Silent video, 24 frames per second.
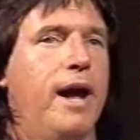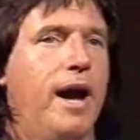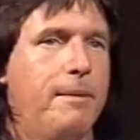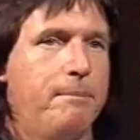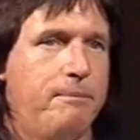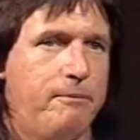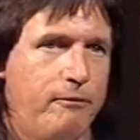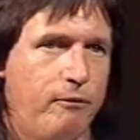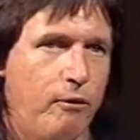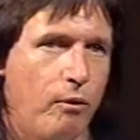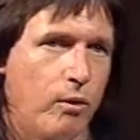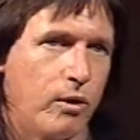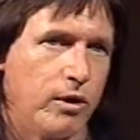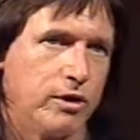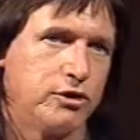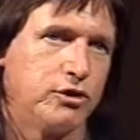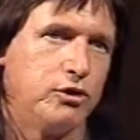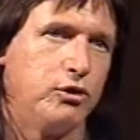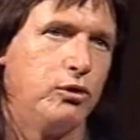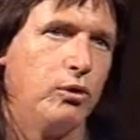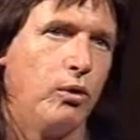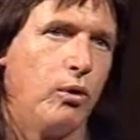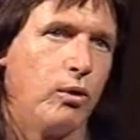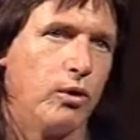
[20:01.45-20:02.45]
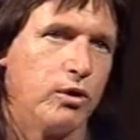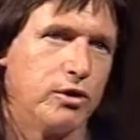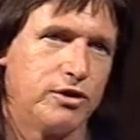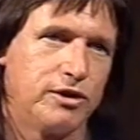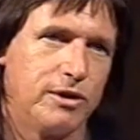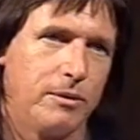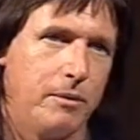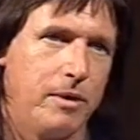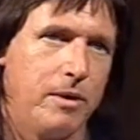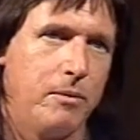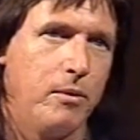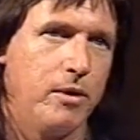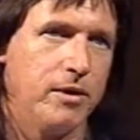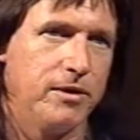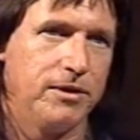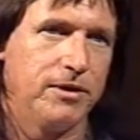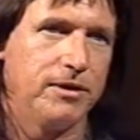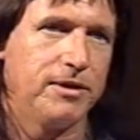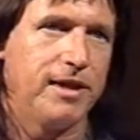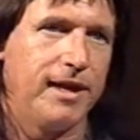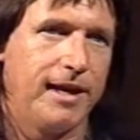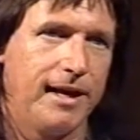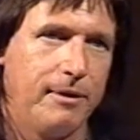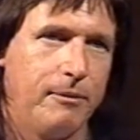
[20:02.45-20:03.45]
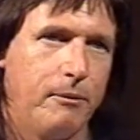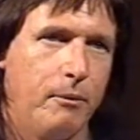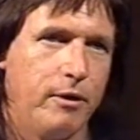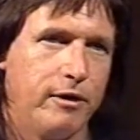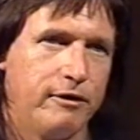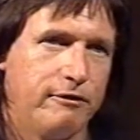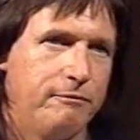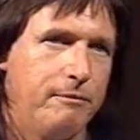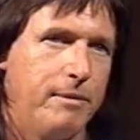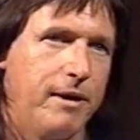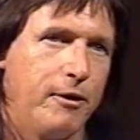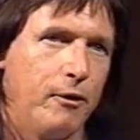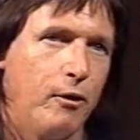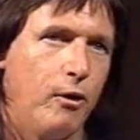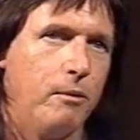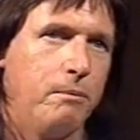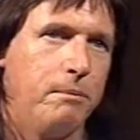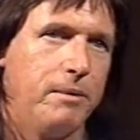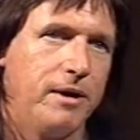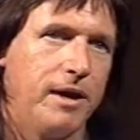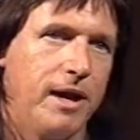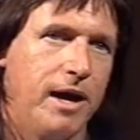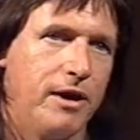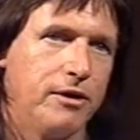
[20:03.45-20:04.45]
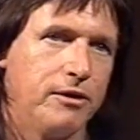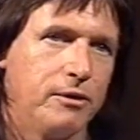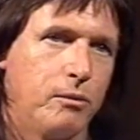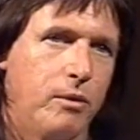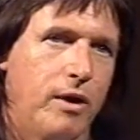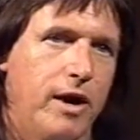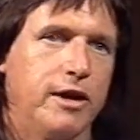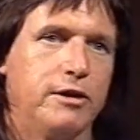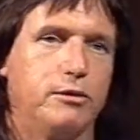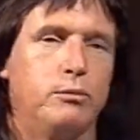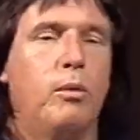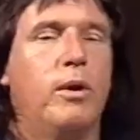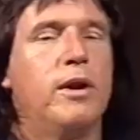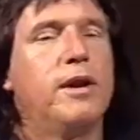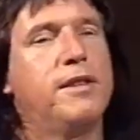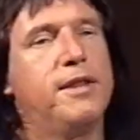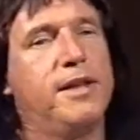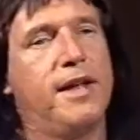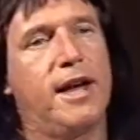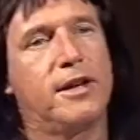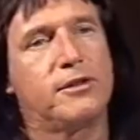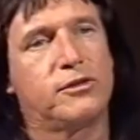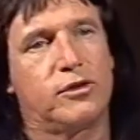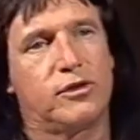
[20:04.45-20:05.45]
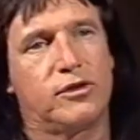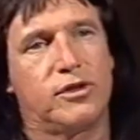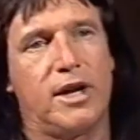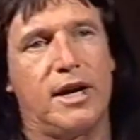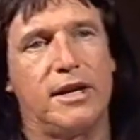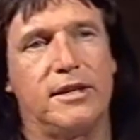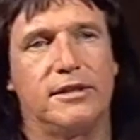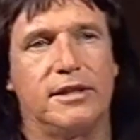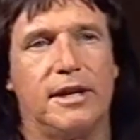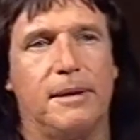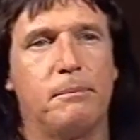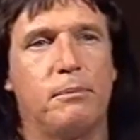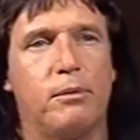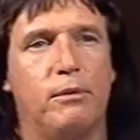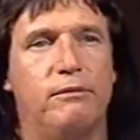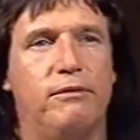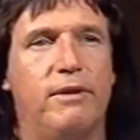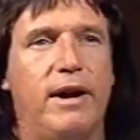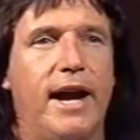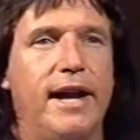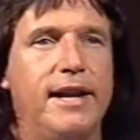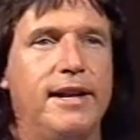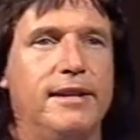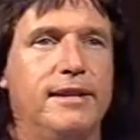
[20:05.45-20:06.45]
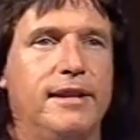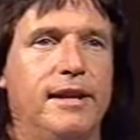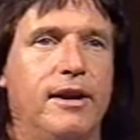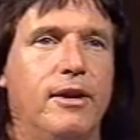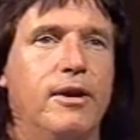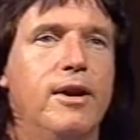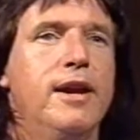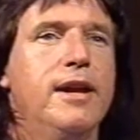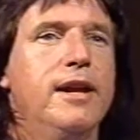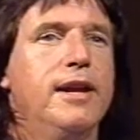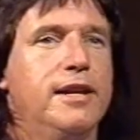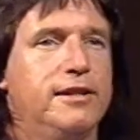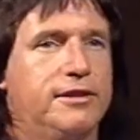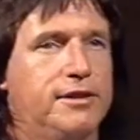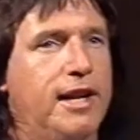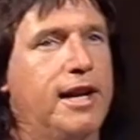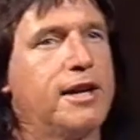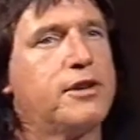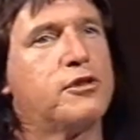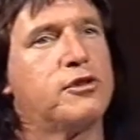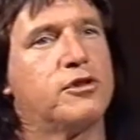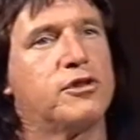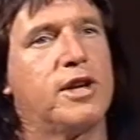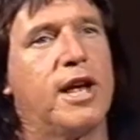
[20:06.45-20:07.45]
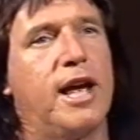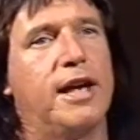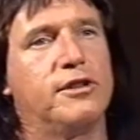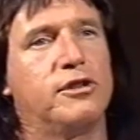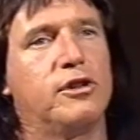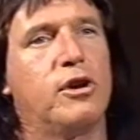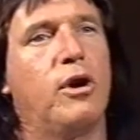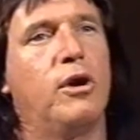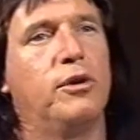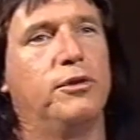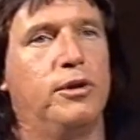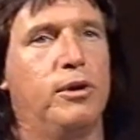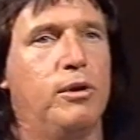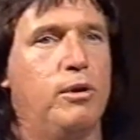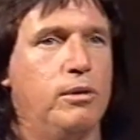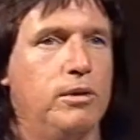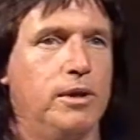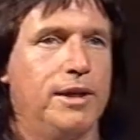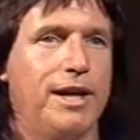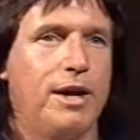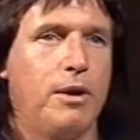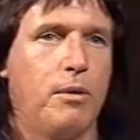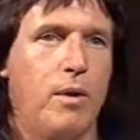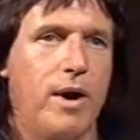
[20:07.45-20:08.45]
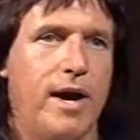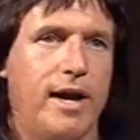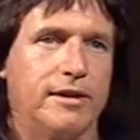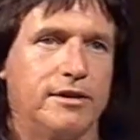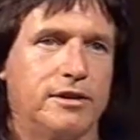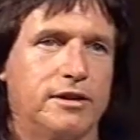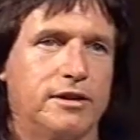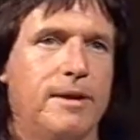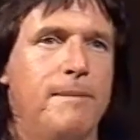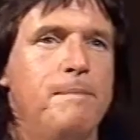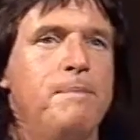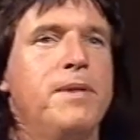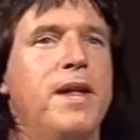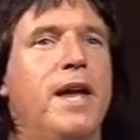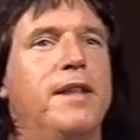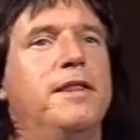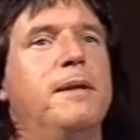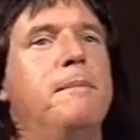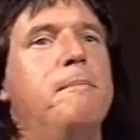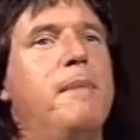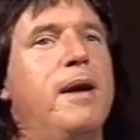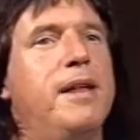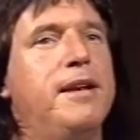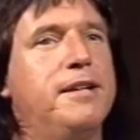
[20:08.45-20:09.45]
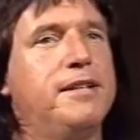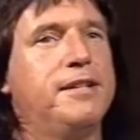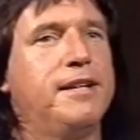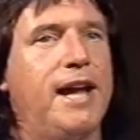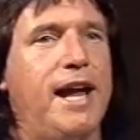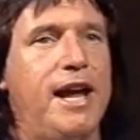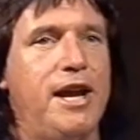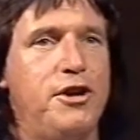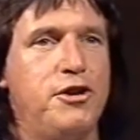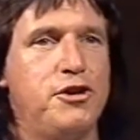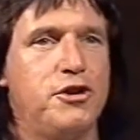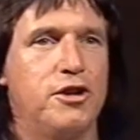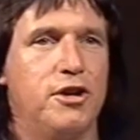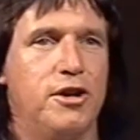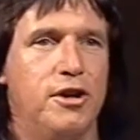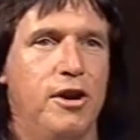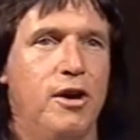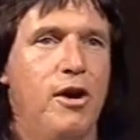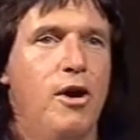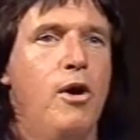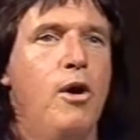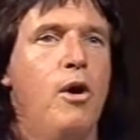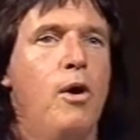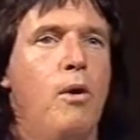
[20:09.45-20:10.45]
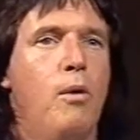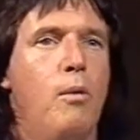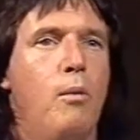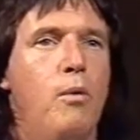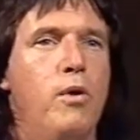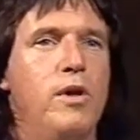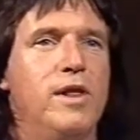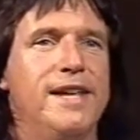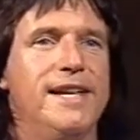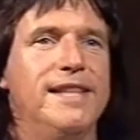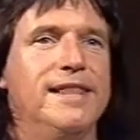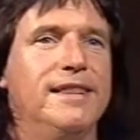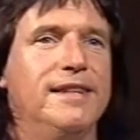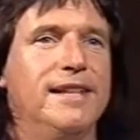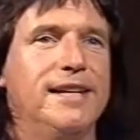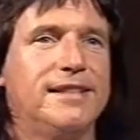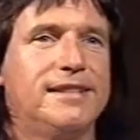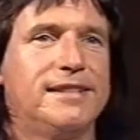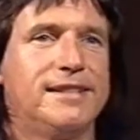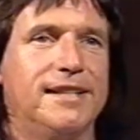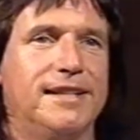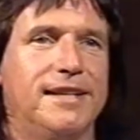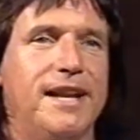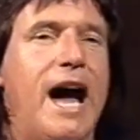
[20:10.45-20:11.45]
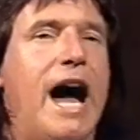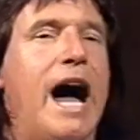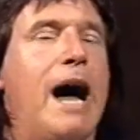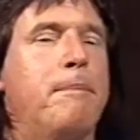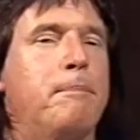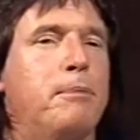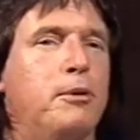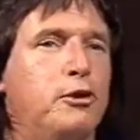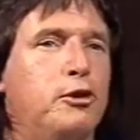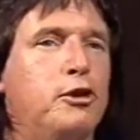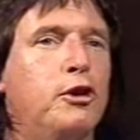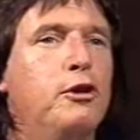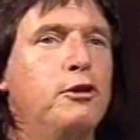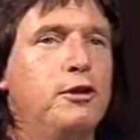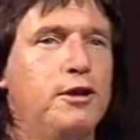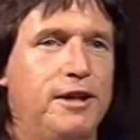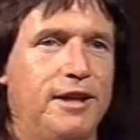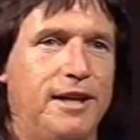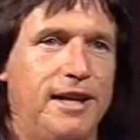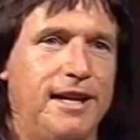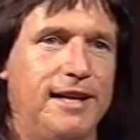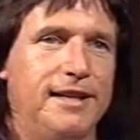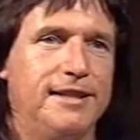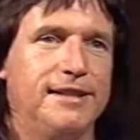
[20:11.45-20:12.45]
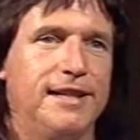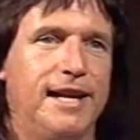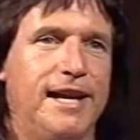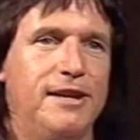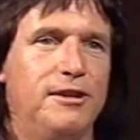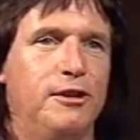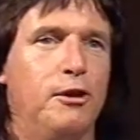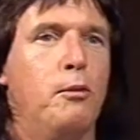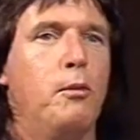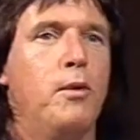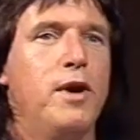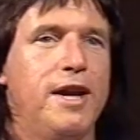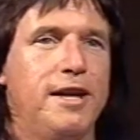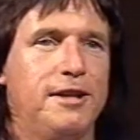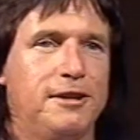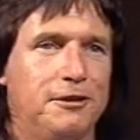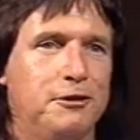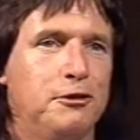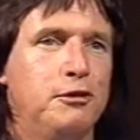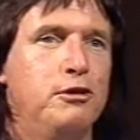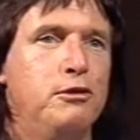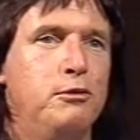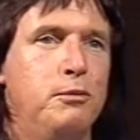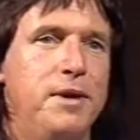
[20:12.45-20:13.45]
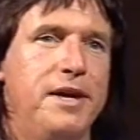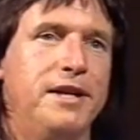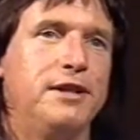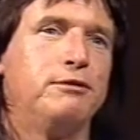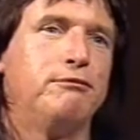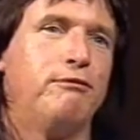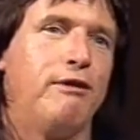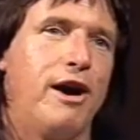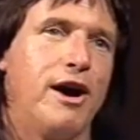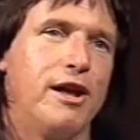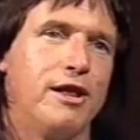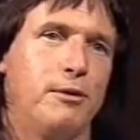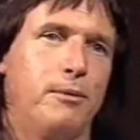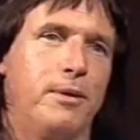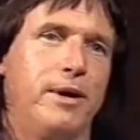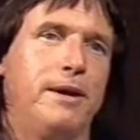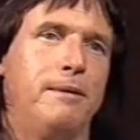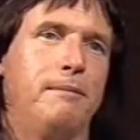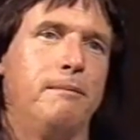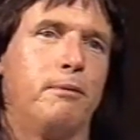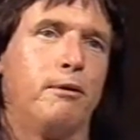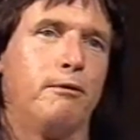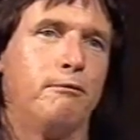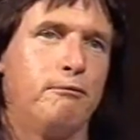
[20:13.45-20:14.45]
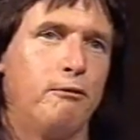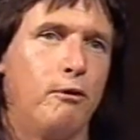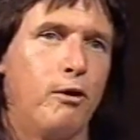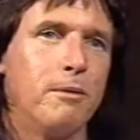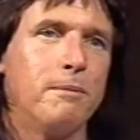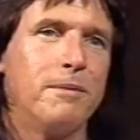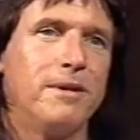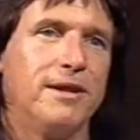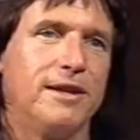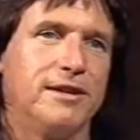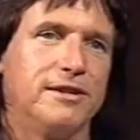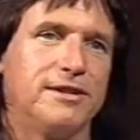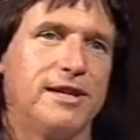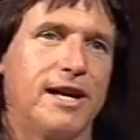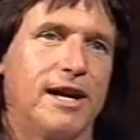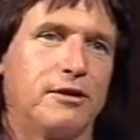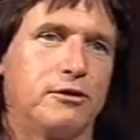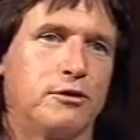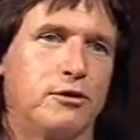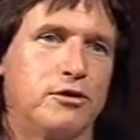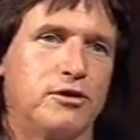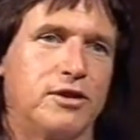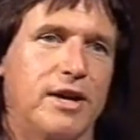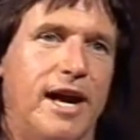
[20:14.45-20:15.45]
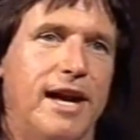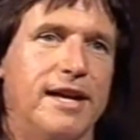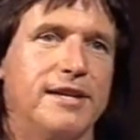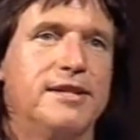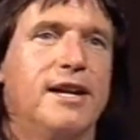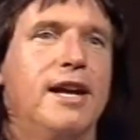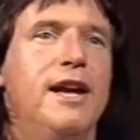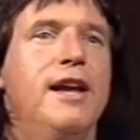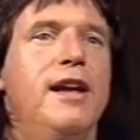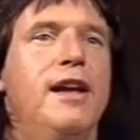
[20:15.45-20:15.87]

up for us doors that we wouldn't think would have been open otherwise. One of the exercises I provide in there is an exercise called the Holy Quest. And the meditation will elicit opportunities in the week to 2 weeks following performing this exercise